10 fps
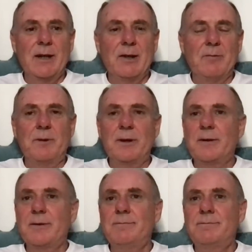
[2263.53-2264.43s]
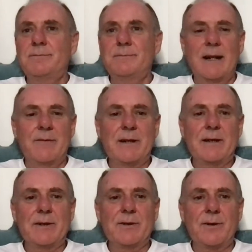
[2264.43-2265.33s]
But
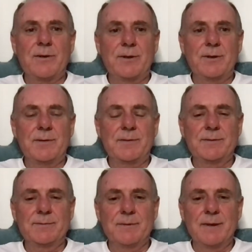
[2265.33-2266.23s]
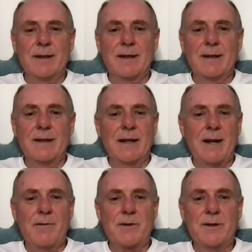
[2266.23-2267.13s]
having talked enough,
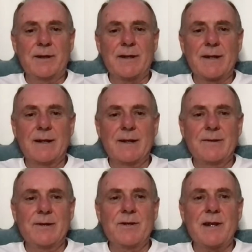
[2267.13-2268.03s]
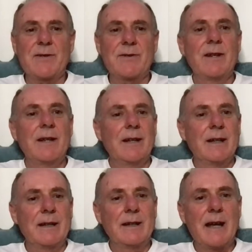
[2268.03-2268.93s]
I was going to suggest
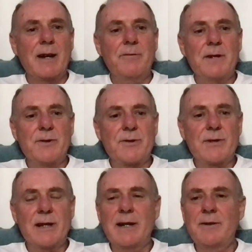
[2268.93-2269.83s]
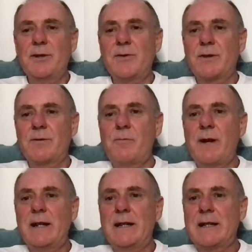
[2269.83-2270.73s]
now we just use the
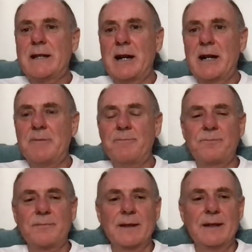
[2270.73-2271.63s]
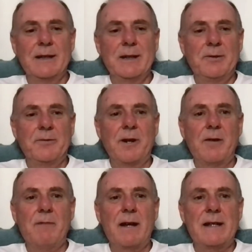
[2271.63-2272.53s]
remaining time for a
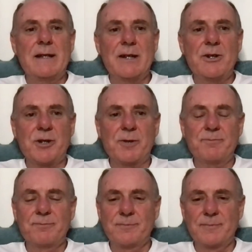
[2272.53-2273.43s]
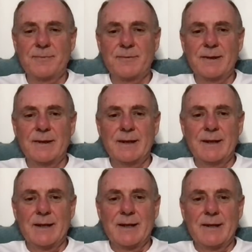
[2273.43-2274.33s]
meditation.
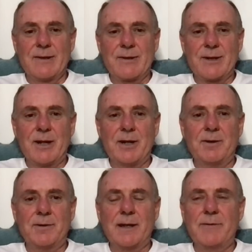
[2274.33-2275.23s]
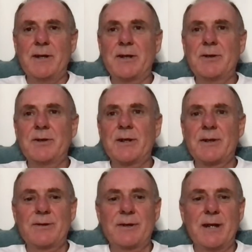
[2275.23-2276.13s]
So if you're good
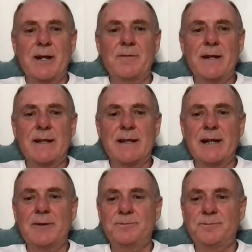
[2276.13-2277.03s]
to go with that,